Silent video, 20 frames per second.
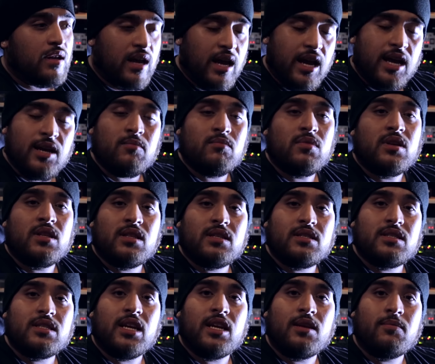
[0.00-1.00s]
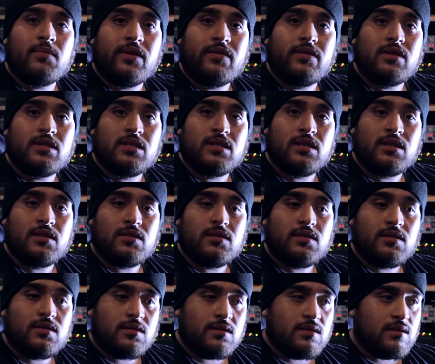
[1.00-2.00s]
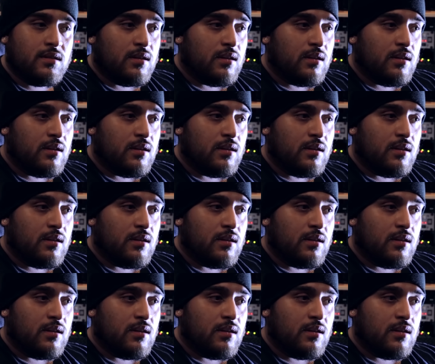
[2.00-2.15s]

I ain't been the same ever since.